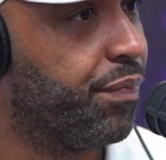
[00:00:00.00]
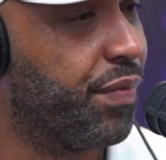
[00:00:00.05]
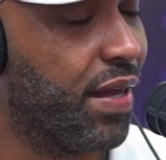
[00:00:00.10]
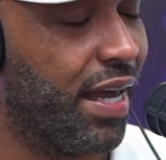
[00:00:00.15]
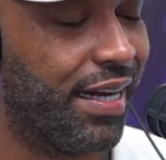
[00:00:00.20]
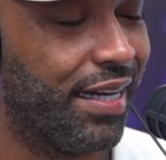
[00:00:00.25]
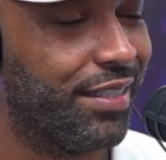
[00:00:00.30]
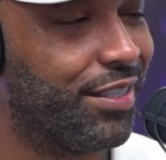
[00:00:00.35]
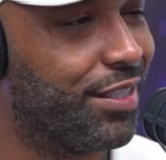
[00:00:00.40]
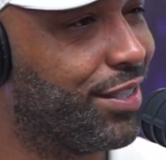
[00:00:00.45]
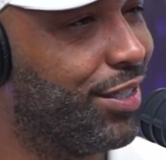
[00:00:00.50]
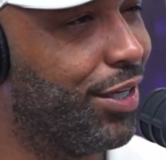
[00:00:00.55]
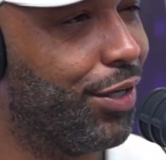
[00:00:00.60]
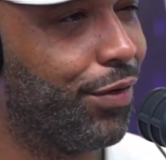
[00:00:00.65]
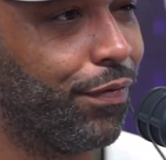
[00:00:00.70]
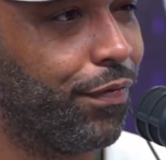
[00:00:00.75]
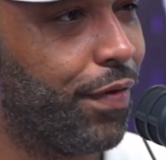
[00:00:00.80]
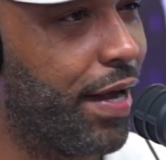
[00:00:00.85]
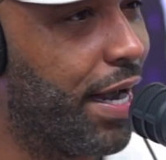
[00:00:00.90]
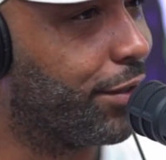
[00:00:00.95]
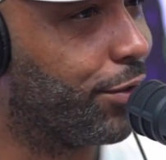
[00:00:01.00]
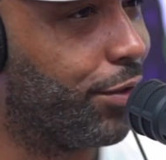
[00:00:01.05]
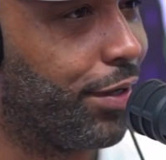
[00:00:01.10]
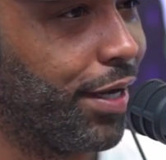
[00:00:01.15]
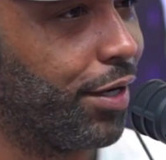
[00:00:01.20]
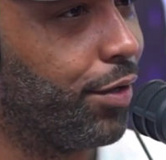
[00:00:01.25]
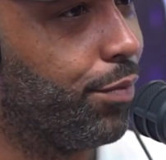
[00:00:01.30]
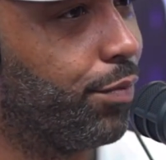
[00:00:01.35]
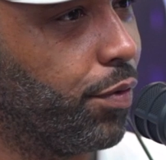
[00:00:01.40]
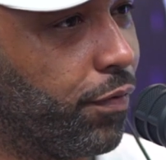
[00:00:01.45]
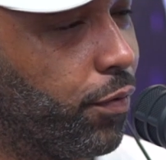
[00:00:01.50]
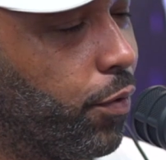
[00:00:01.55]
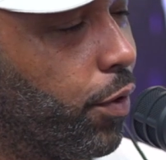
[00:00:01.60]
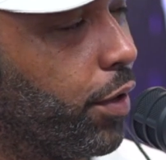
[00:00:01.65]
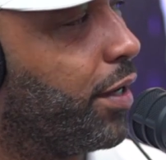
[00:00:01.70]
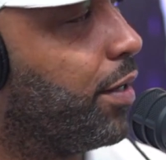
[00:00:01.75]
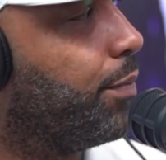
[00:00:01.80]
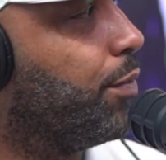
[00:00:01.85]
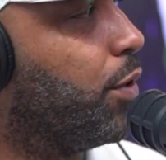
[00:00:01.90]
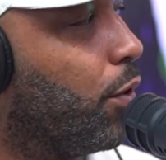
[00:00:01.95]
And I just didn't factor that in before
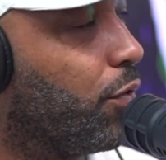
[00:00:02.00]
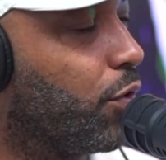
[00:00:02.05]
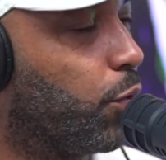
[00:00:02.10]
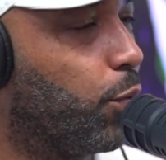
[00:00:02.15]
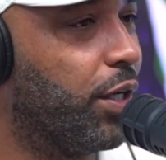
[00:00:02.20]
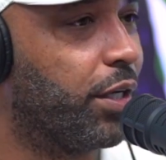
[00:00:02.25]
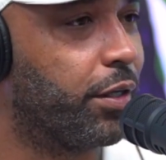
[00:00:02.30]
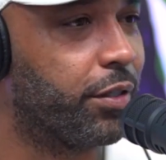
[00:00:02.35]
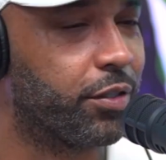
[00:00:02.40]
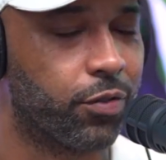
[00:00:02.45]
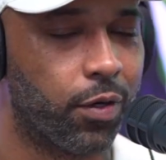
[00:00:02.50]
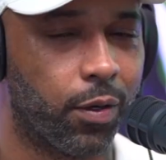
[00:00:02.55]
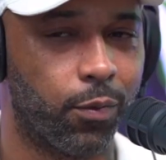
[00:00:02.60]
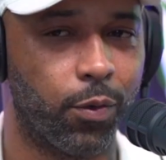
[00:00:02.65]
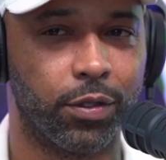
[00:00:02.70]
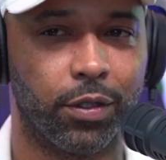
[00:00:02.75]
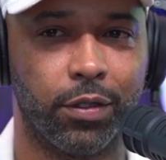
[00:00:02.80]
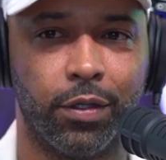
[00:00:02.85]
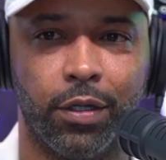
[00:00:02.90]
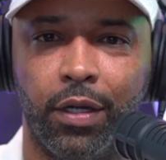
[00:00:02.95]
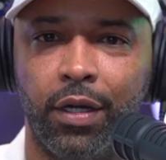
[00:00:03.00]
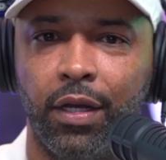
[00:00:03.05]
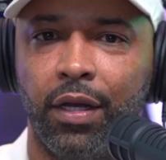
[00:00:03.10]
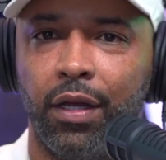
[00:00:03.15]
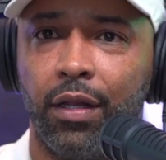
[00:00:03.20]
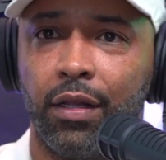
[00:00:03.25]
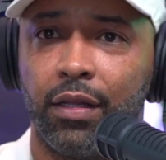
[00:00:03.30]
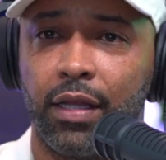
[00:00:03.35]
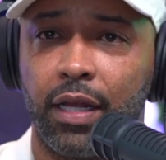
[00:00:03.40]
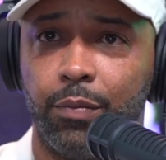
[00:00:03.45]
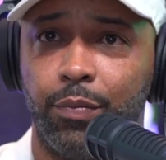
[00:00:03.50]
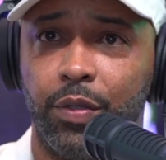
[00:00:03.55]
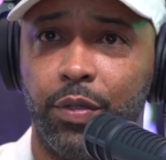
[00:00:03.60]
it hit me over the weekend, so I wanted to let it